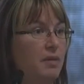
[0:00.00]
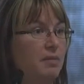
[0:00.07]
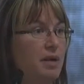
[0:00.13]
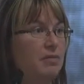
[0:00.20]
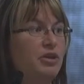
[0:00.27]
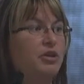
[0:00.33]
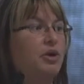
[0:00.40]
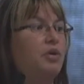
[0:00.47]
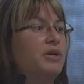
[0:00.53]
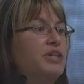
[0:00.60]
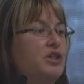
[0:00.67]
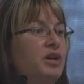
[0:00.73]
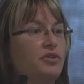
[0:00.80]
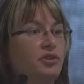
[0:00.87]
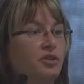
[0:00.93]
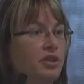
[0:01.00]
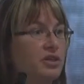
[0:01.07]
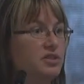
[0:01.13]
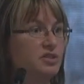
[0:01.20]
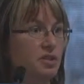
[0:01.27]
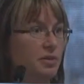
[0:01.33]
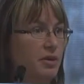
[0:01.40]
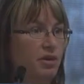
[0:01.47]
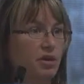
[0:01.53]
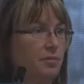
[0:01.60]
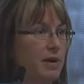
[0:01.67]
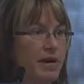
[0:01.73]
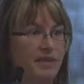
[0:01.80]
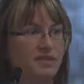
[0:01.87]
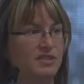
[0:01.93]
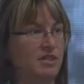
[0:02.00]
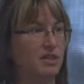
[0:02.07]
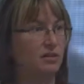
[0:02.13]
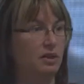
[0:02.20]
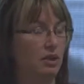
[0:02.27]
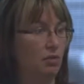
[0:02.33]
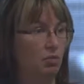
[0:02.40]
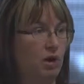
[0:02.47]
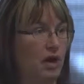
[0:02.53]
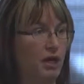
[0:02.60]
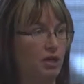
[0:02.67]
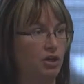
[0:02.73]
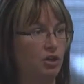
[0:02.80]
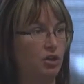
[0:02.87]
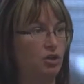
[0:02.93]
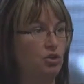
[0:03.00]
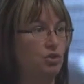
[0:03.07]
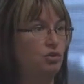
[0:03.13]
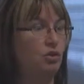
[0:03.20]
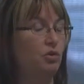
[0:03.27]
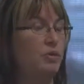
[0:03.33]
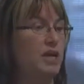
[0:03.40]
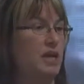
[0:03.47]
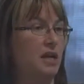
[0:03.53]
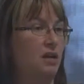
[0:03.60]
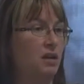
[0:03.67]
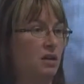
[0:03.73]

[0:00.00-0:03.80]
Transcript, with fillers: Maybe you know each other in some other capacity. Like, Ryan, you know me.